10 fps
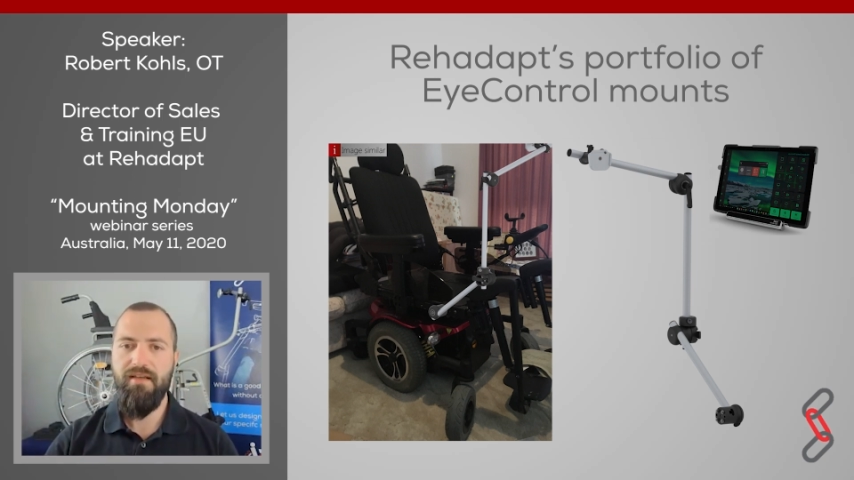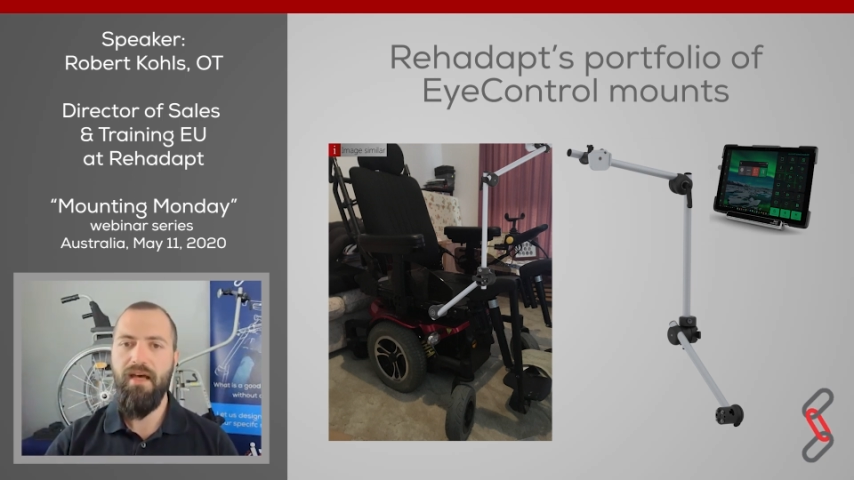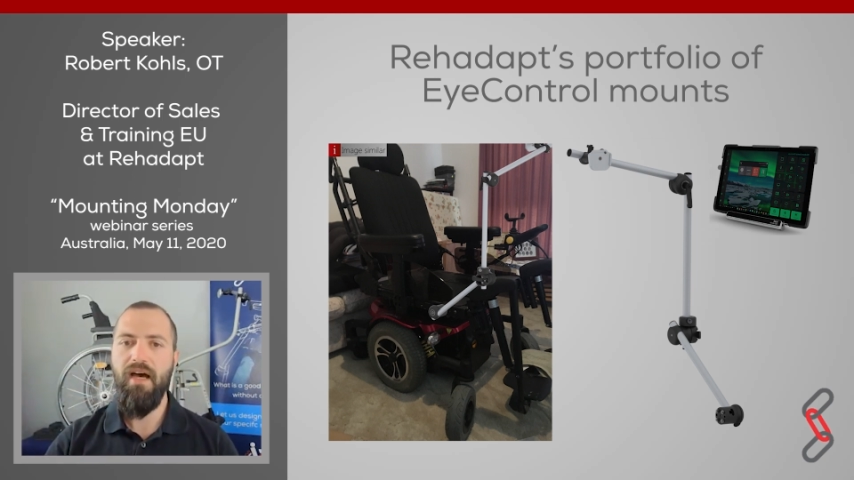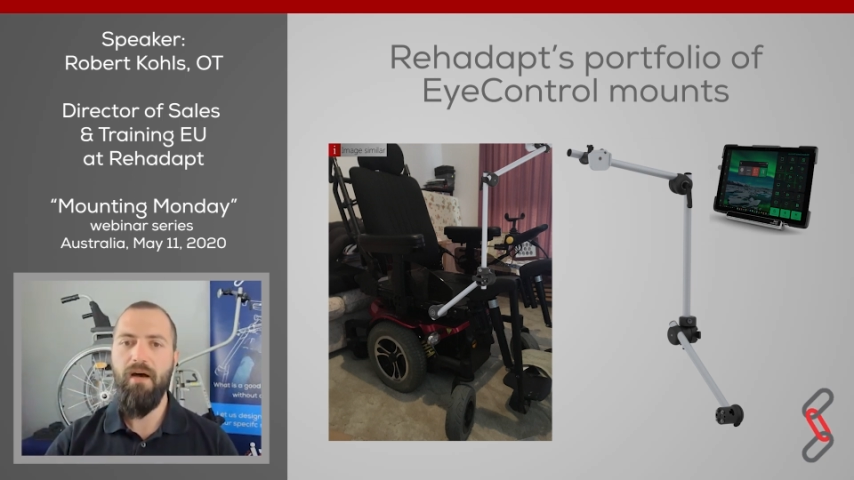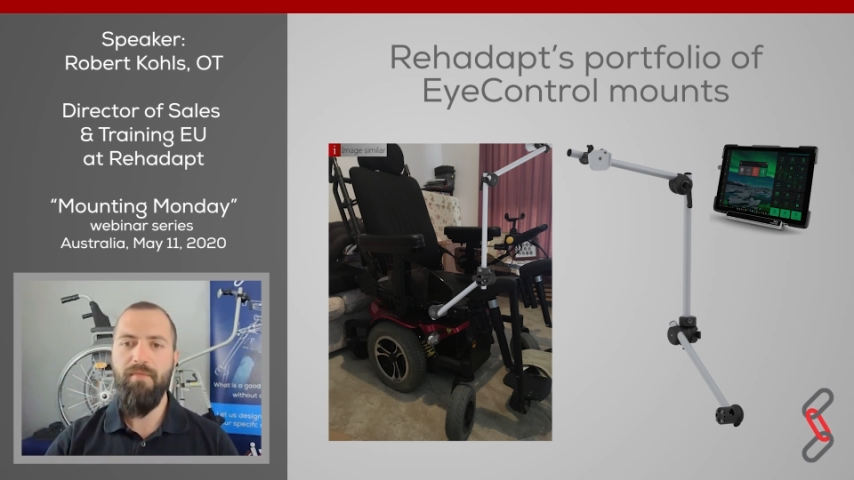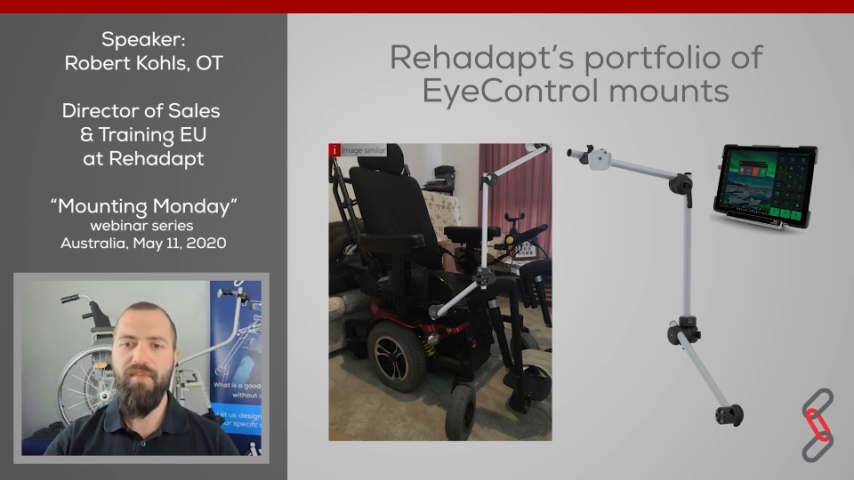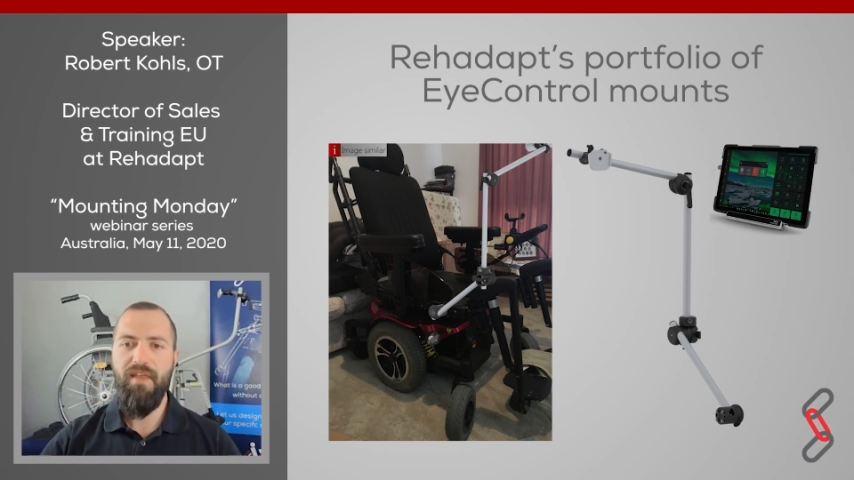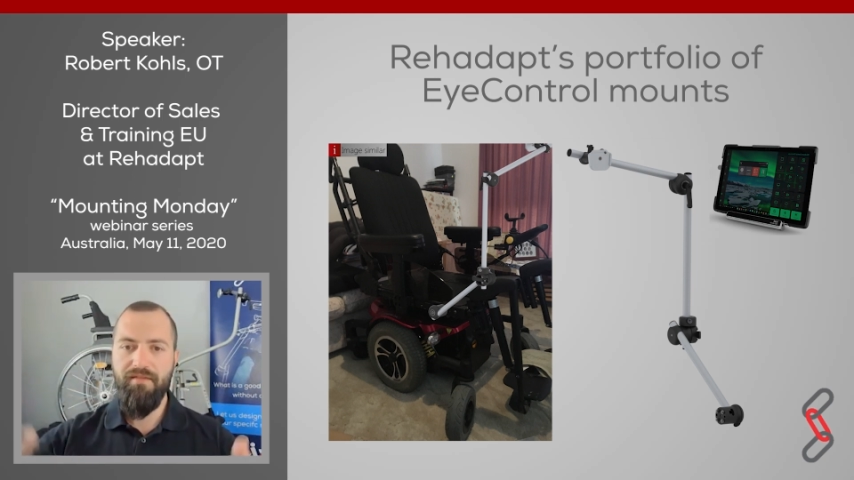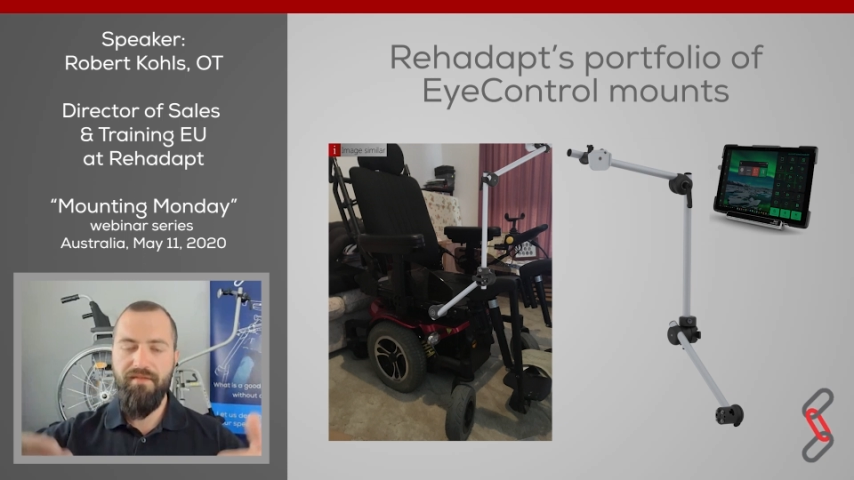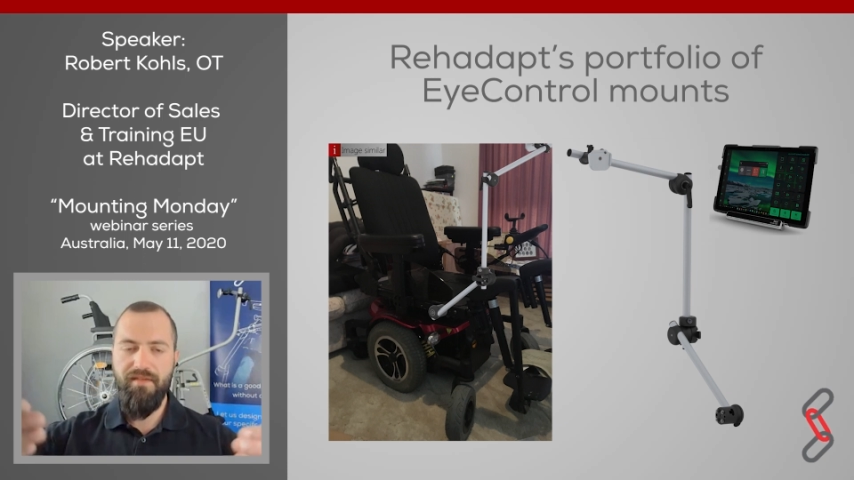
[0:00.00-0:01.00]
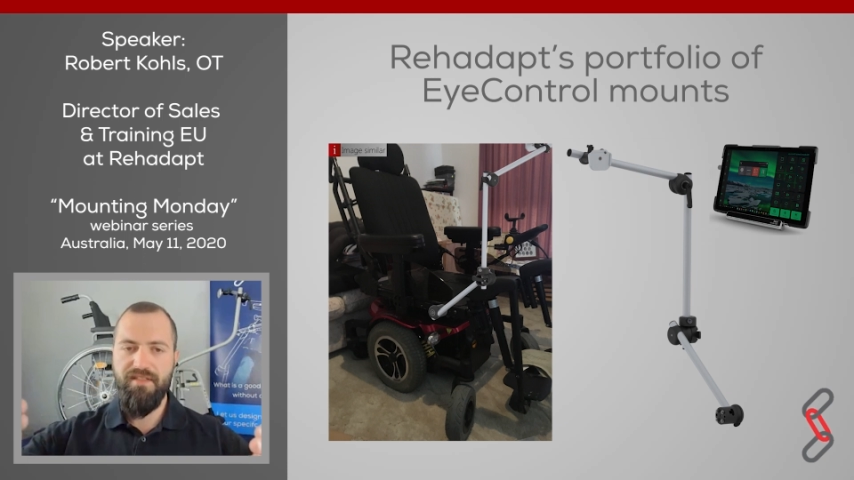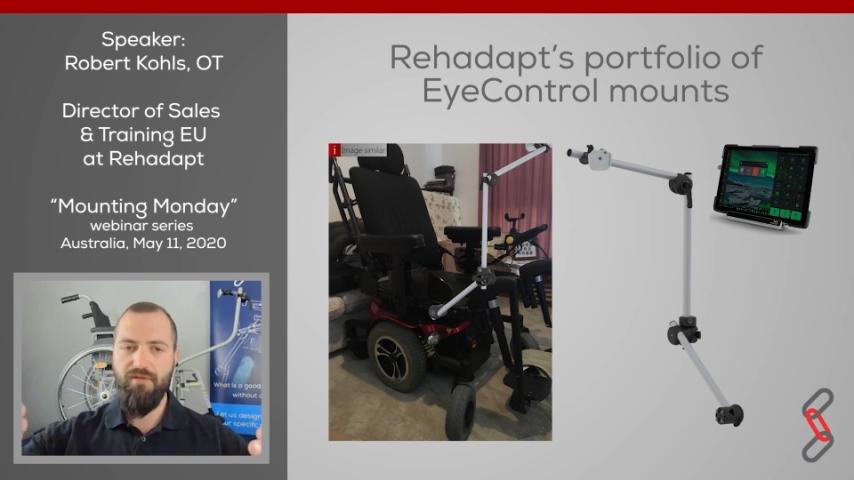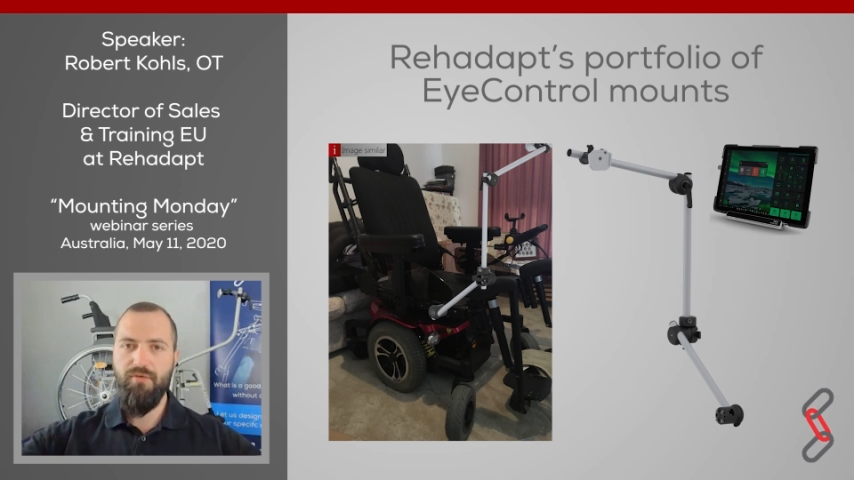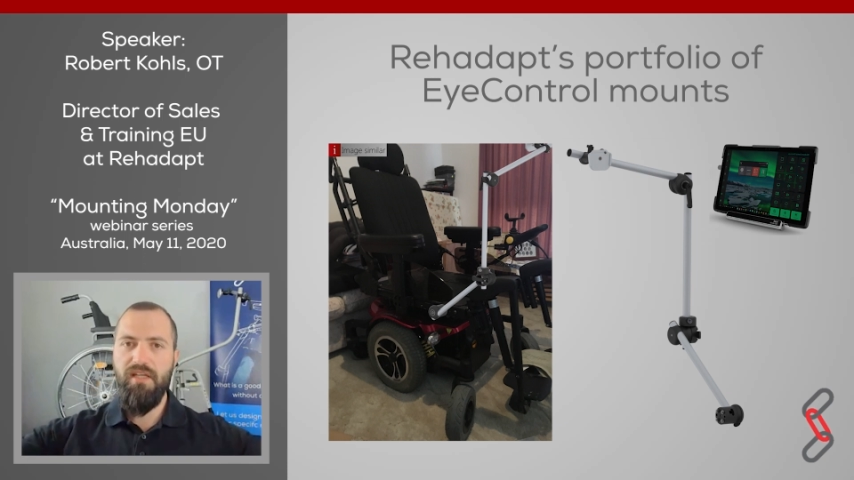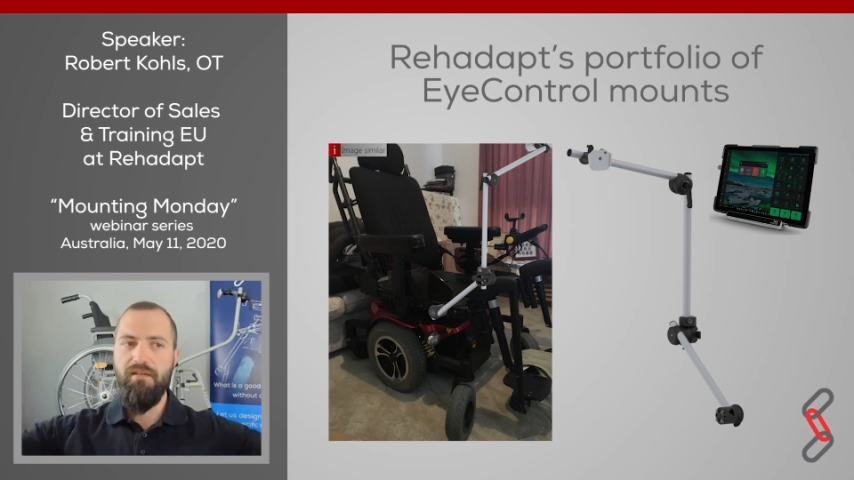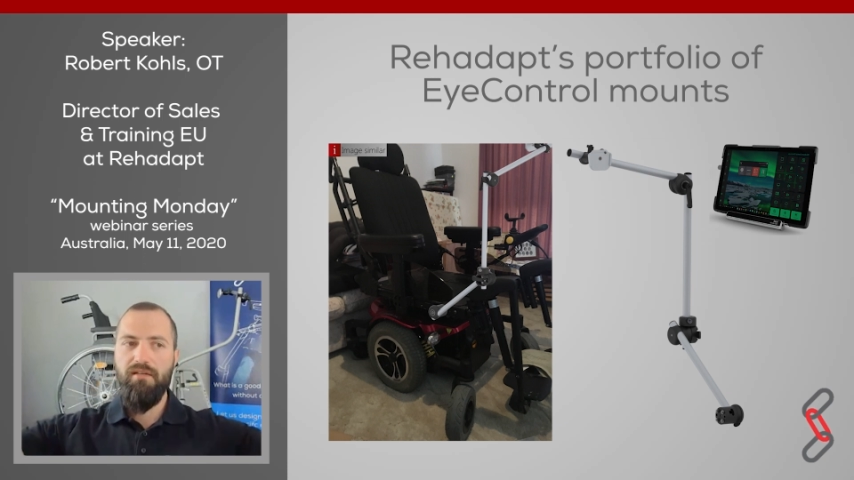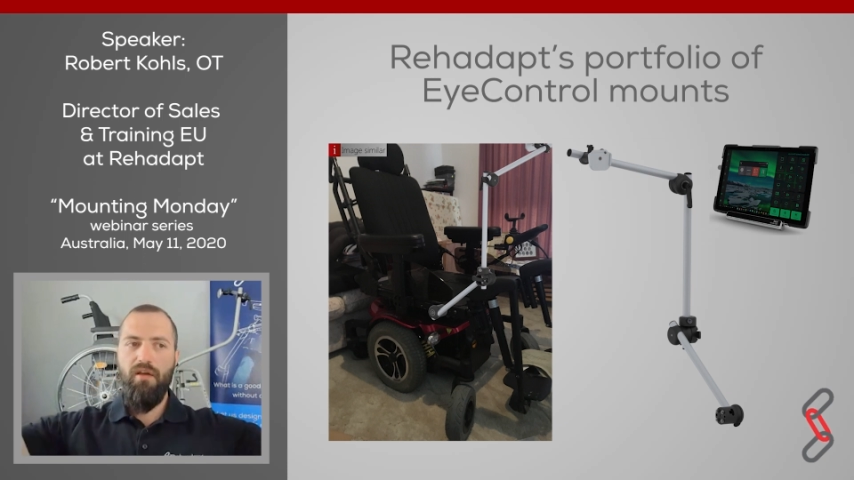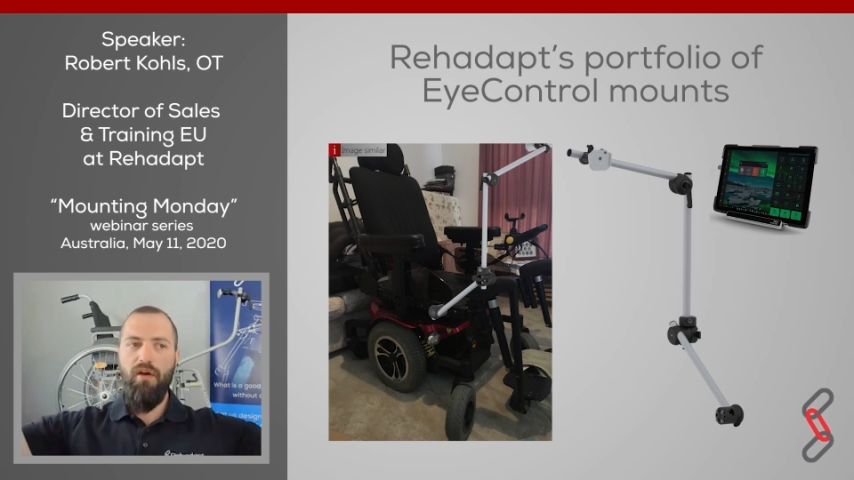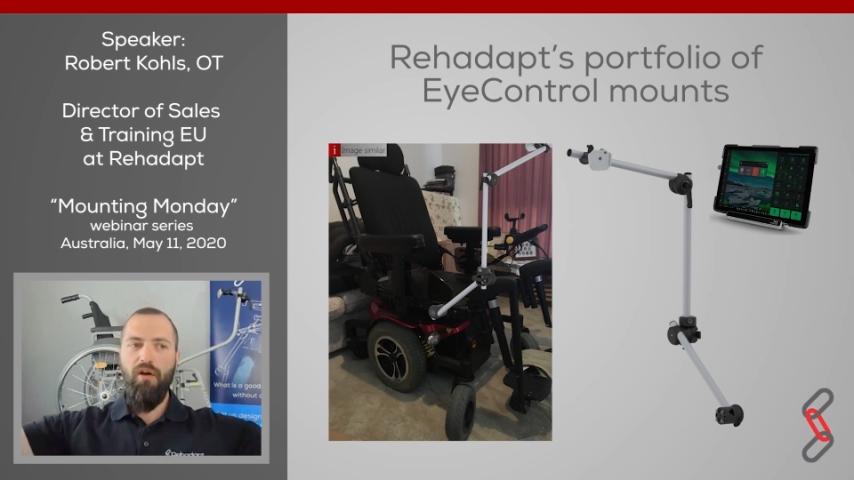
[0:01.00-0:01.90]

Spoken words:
then the screen